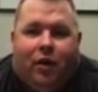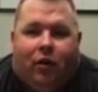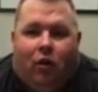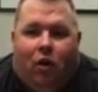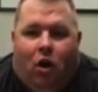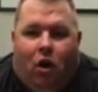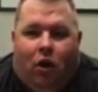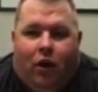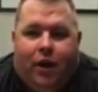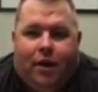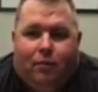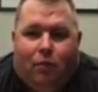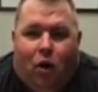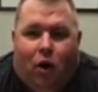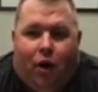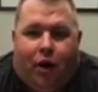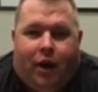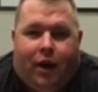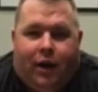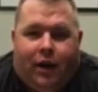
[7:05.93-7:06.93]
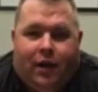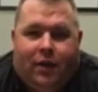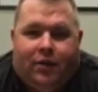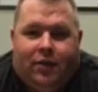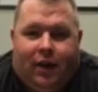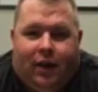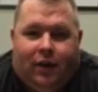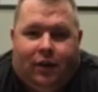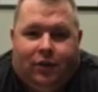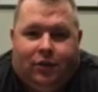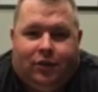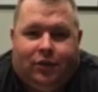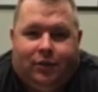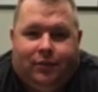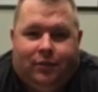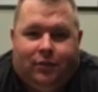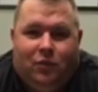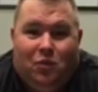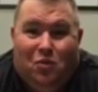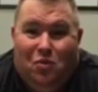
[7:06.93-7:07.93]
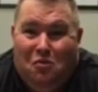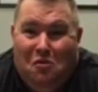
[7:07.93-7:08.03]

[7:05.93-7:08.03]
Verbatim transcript: they're all in marketing and sales.